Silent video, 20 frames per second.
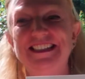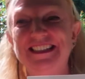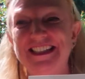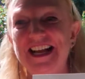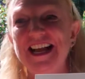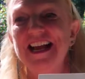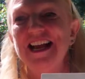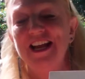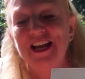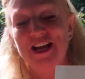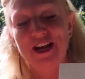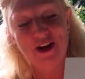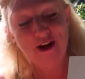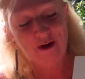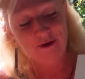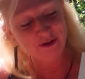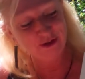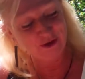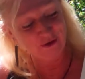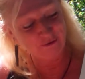
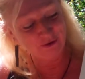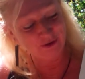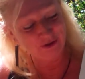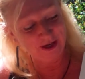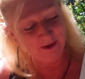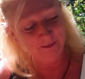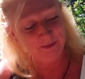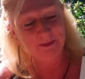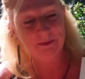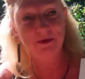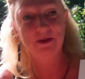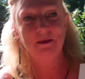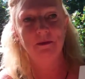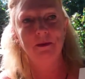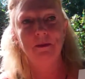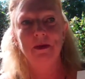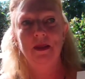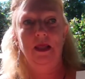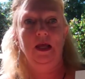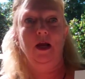And so for some people they may
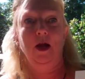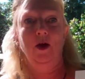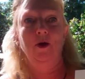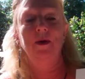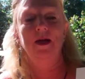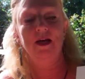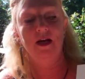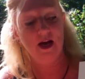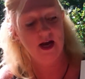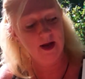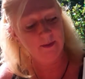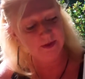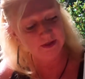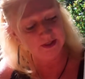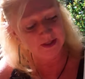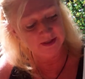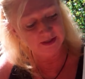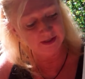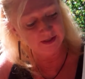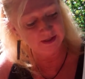be like, oh my God, but
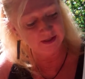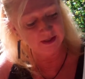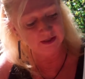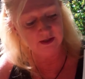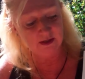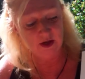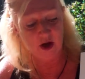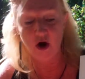this is a